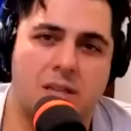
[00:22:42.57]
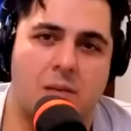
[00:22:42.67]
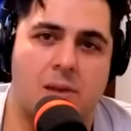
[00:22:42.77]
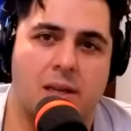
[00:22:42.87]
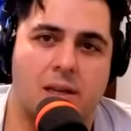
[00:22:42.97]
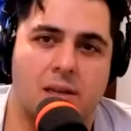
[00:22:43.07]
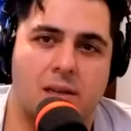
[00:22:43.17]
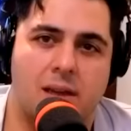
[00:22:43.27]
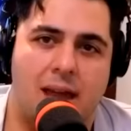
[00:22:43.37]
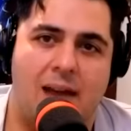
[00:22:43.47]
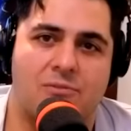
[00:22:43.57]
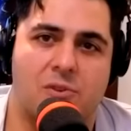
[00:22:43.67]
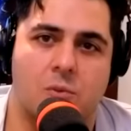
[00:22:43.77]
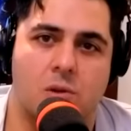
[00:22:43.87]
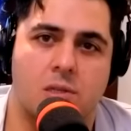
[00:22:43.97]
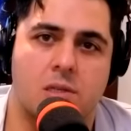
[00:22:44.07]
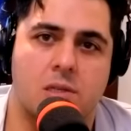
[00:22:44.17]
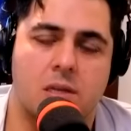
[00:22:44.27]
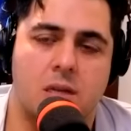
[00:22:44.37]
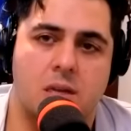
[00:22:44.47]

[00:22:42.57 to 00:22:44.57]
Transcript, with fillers: stomach afterwards.